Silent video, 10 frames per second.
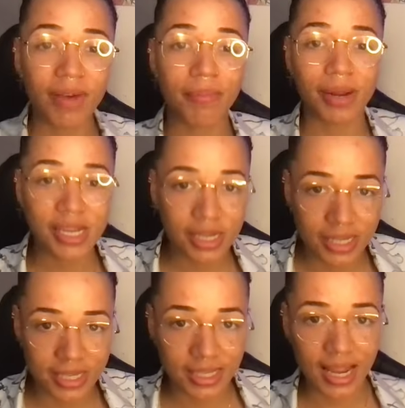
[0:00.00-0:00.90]

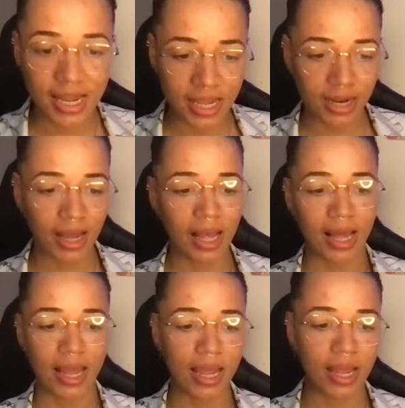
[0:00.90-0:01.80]
vibrations steady and
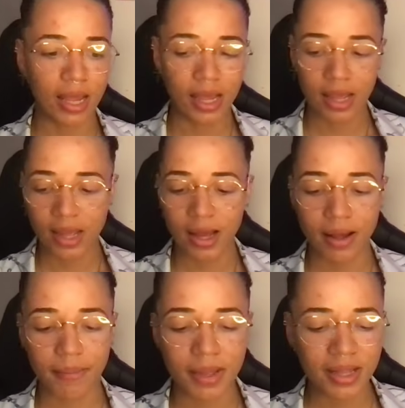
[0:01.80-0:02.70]
high
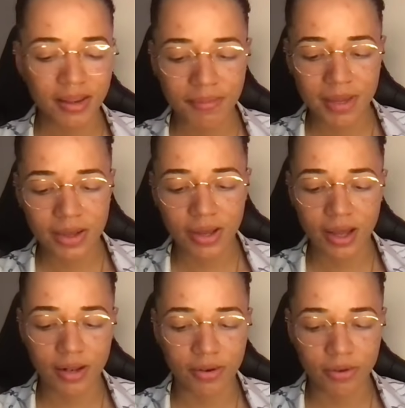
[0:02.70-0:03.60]
um, it doesn't mean you
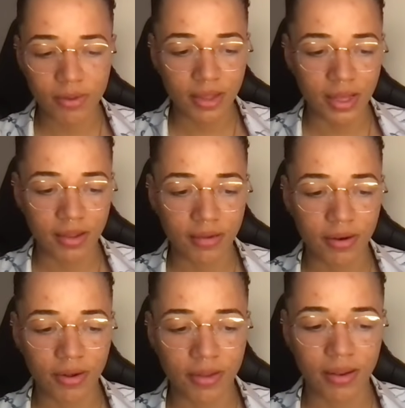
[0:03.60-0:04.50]
can't do things you
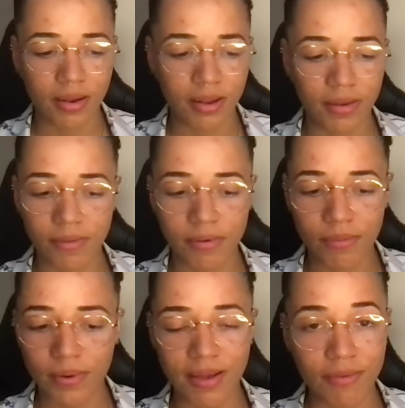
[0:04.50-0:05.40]
know that
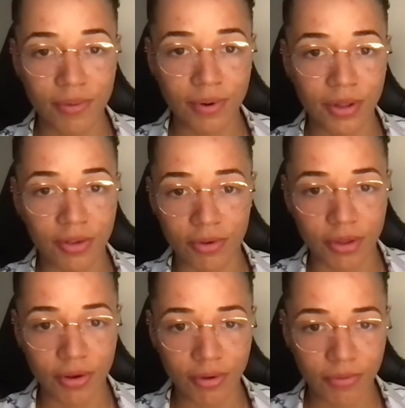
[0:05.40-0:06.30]
whatever you want to do
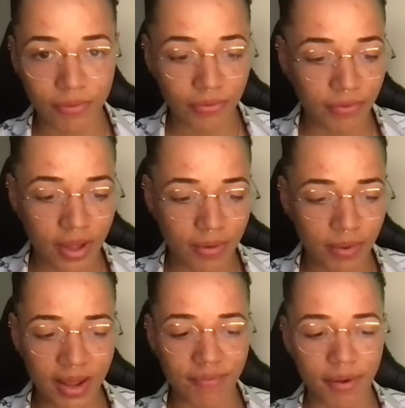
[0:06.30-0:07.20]
you know for fun
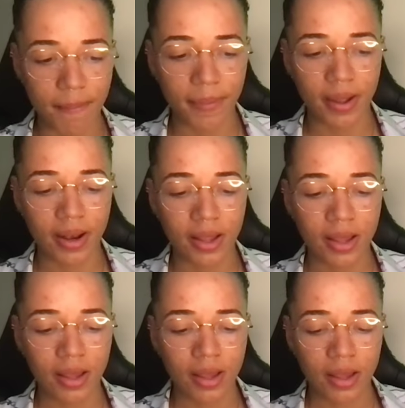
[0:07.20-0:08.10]
whatever but
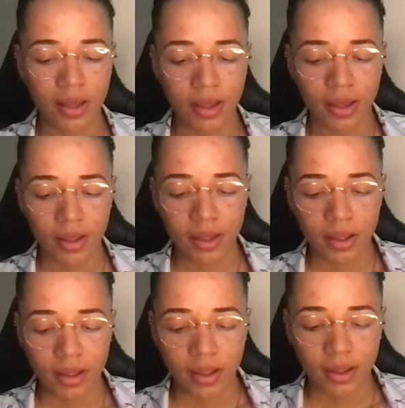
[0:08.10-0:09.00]

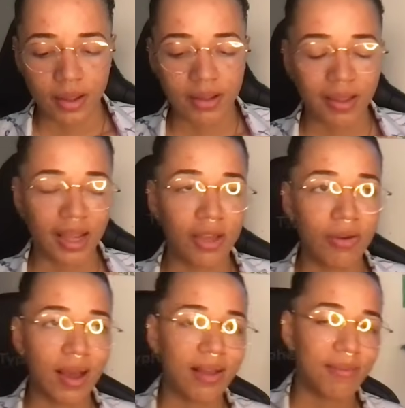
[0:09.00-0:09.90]
it's like
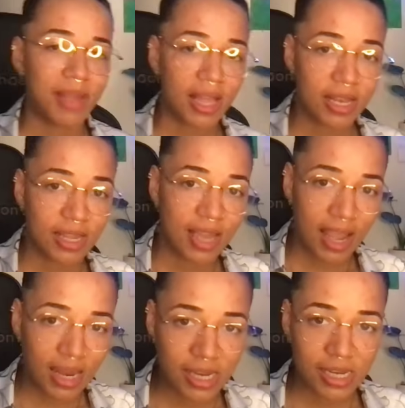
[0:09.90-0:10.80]
you guys, I'm telling you, your
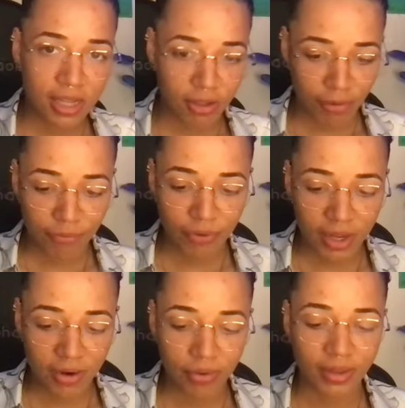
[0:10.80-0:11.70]
energy is so
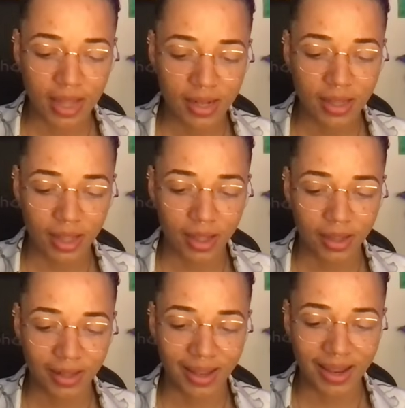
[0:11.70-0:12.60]
freaking authentic
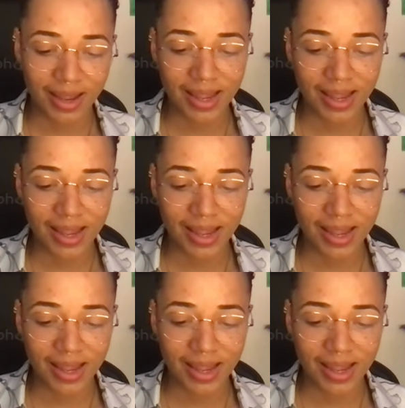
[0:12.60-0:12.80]
that